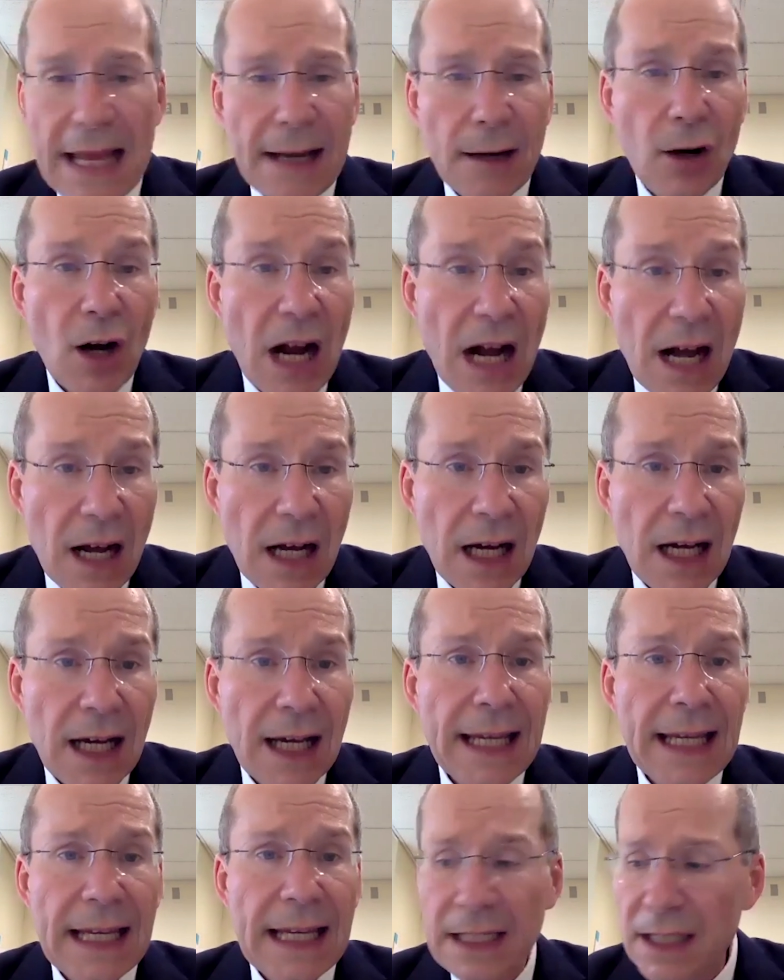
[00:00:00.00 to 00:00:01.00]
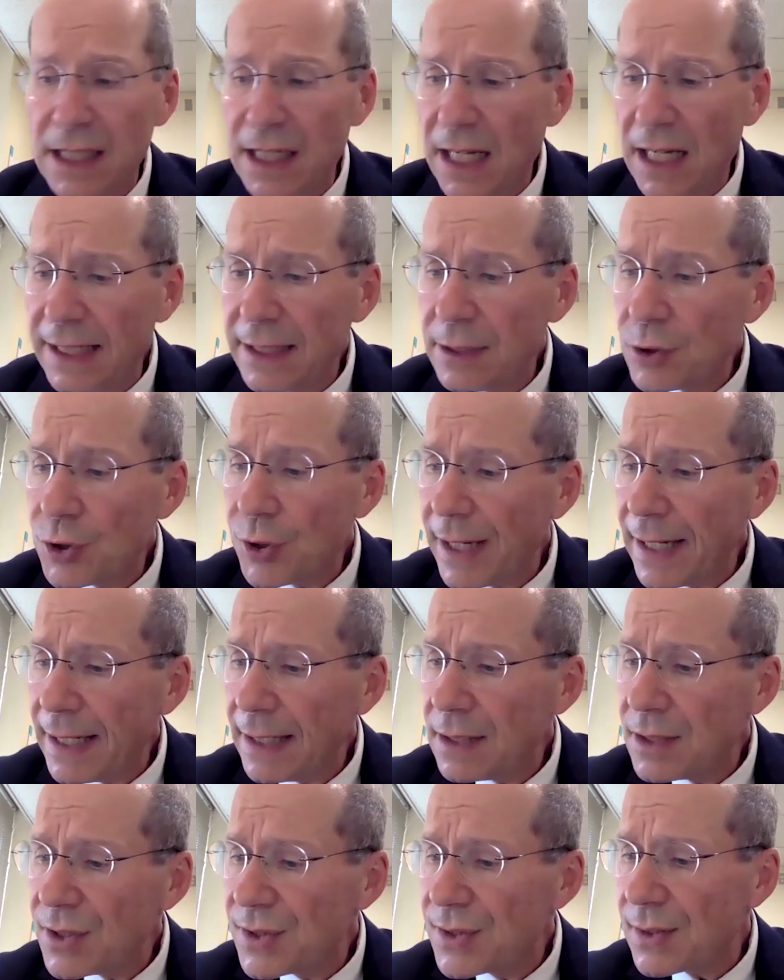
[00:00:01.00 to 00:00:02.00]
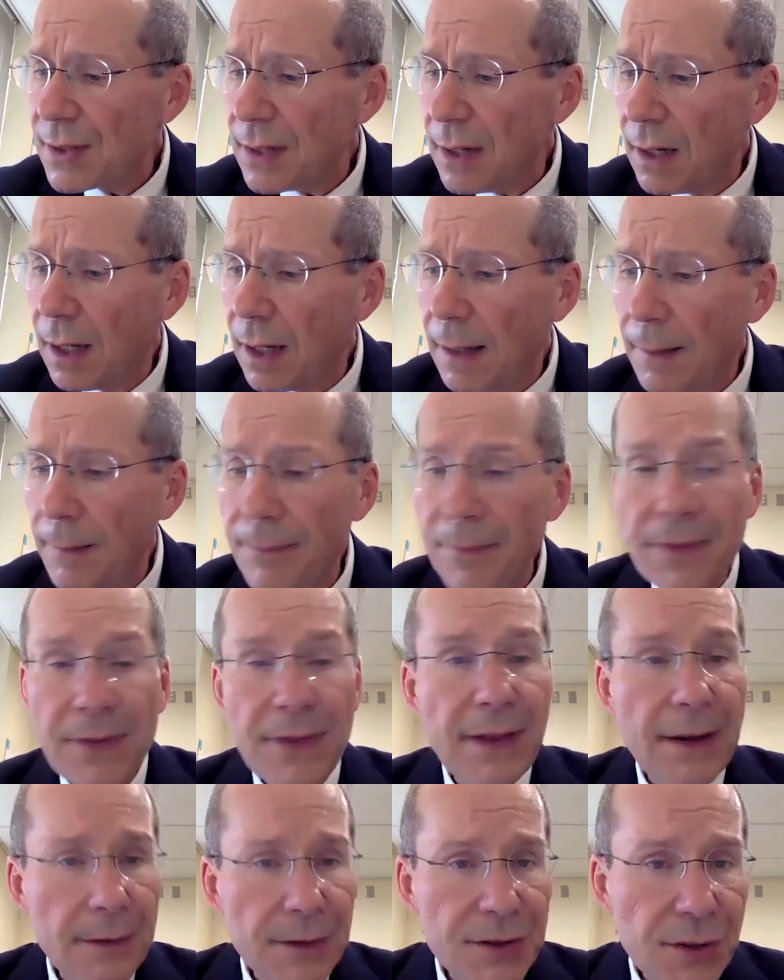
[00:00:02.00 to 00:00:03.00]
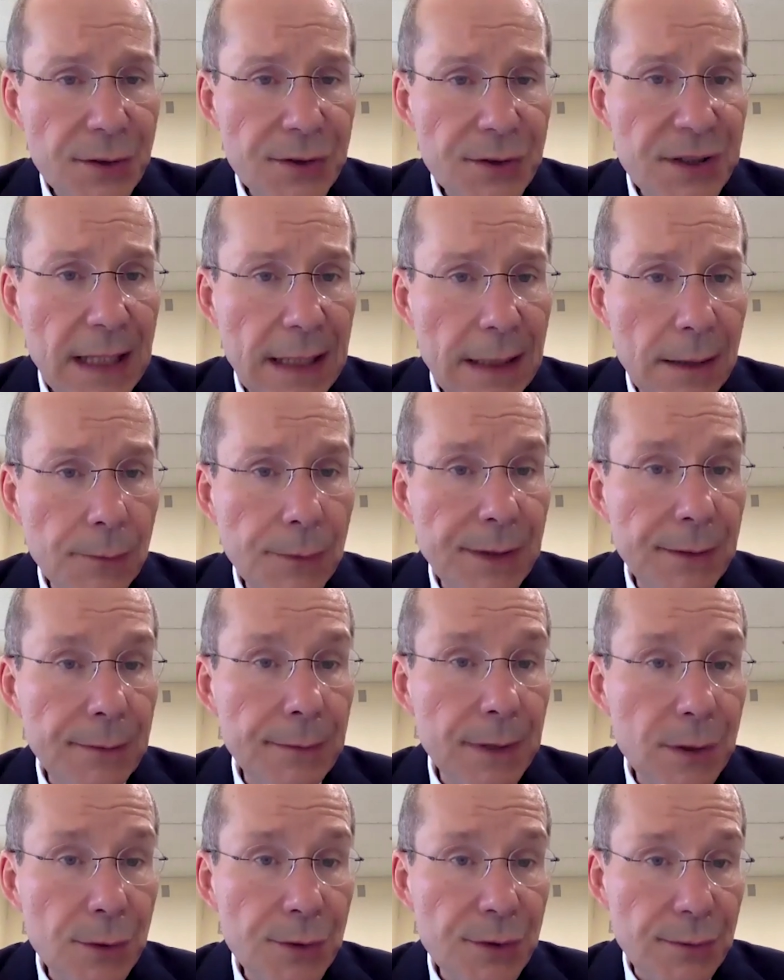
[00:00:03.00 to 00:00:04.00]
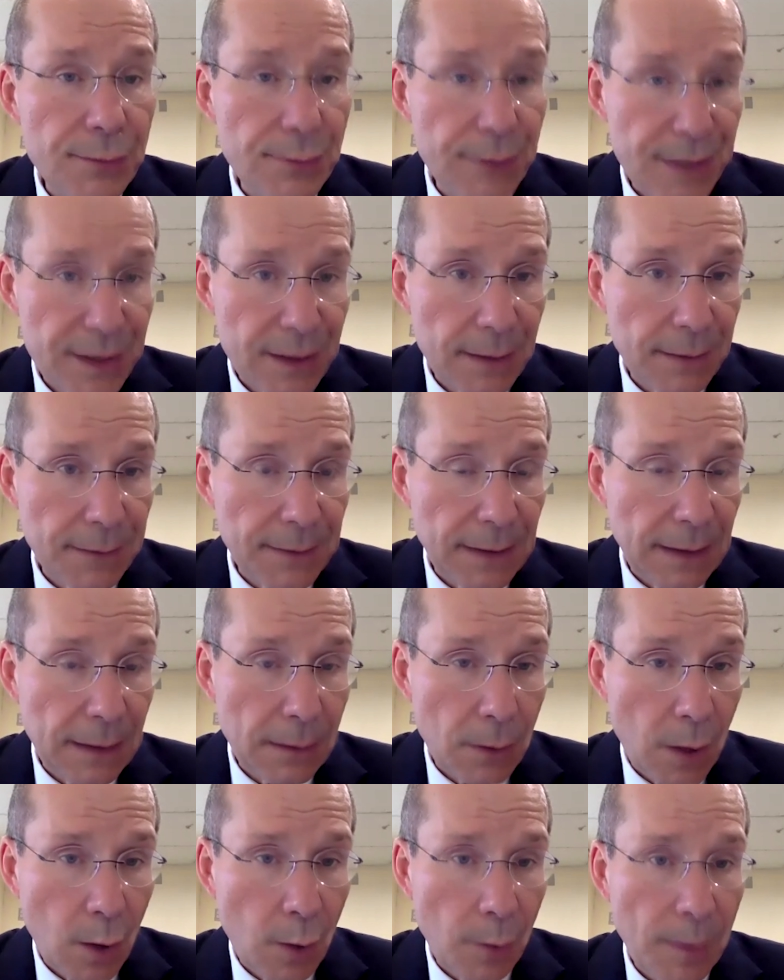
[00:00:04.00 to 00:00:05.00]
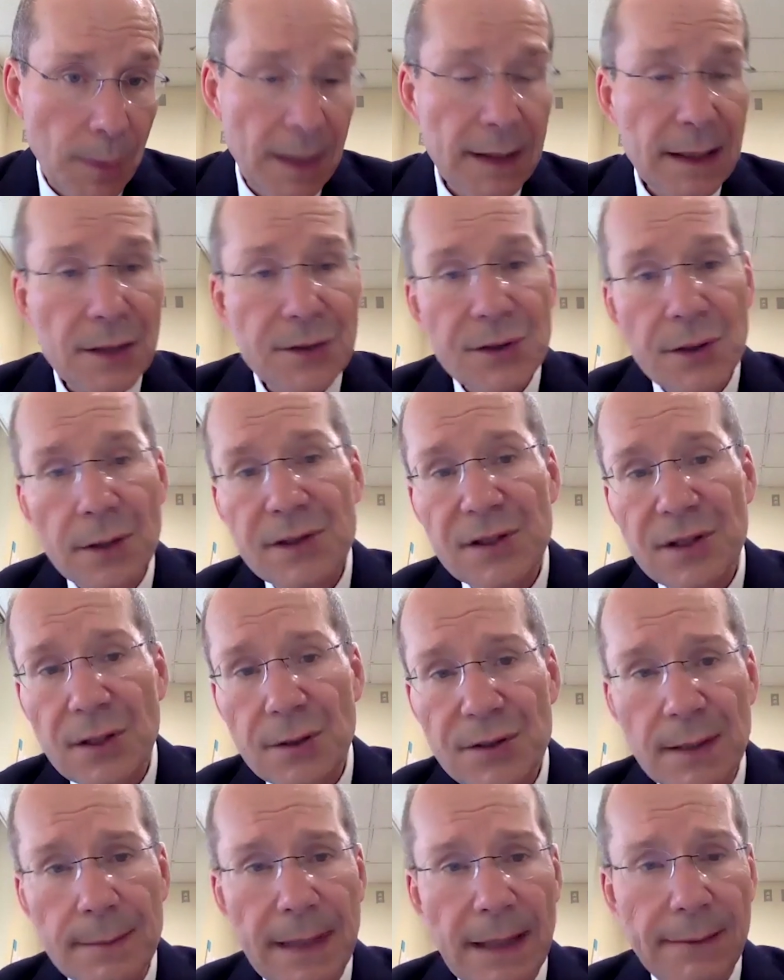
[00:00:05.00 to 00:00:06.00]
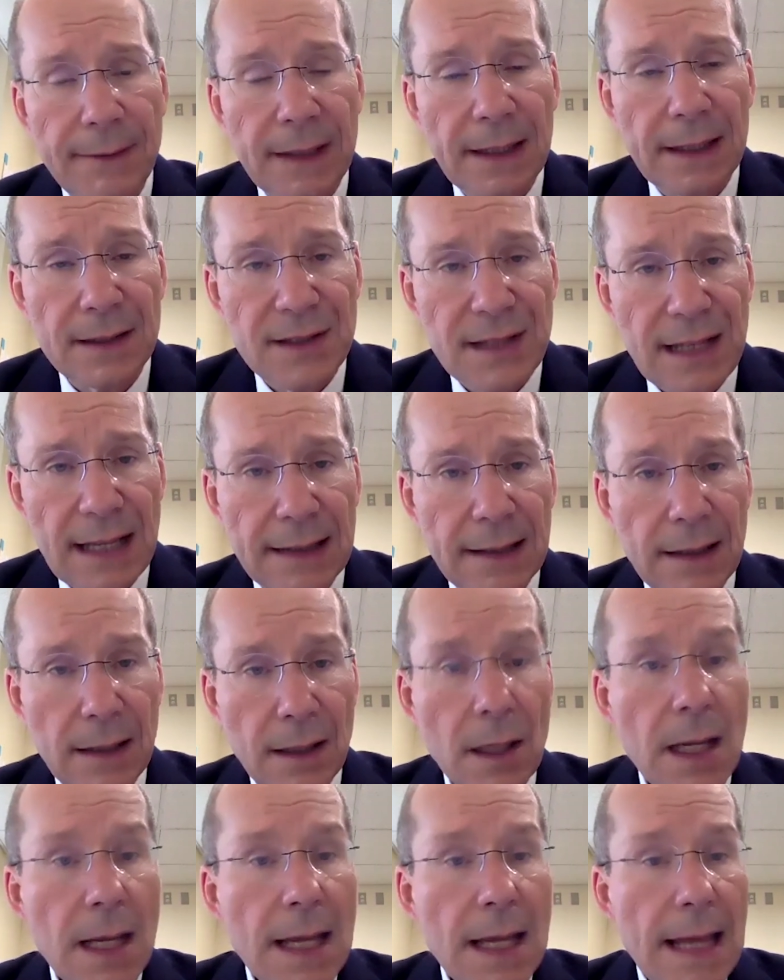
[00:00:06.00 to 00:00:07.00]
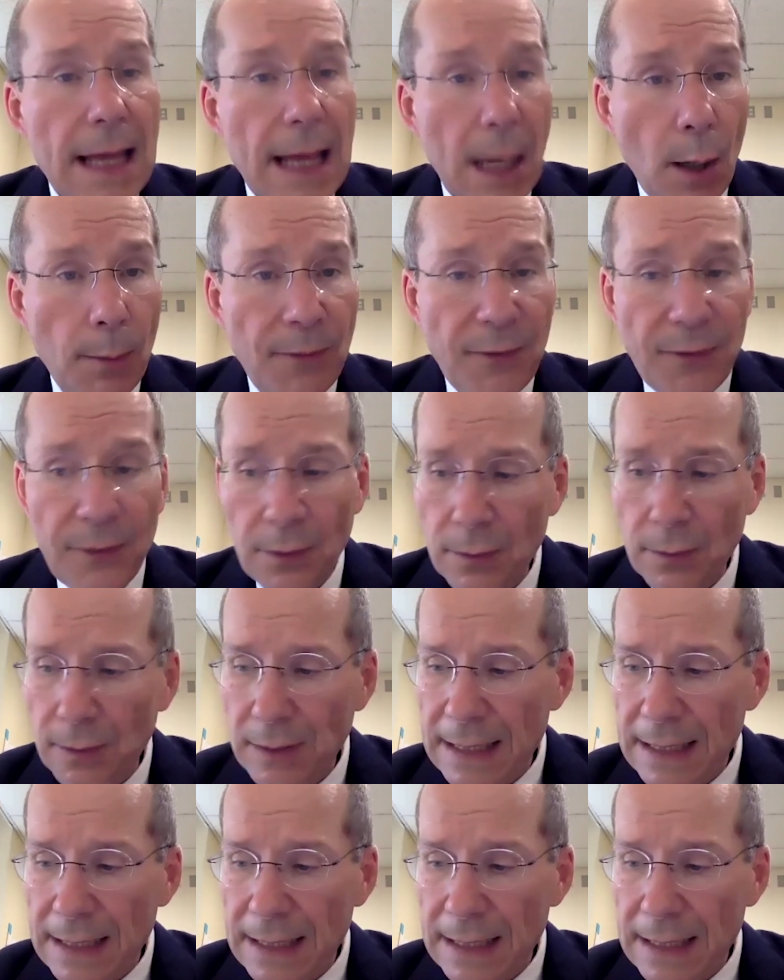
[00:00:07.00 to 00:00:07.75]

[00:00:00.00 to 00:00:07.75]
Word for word: that are high in nitrates, um, they're associated with reduced risk of glaucoma. And there's also some evidence that they're helpful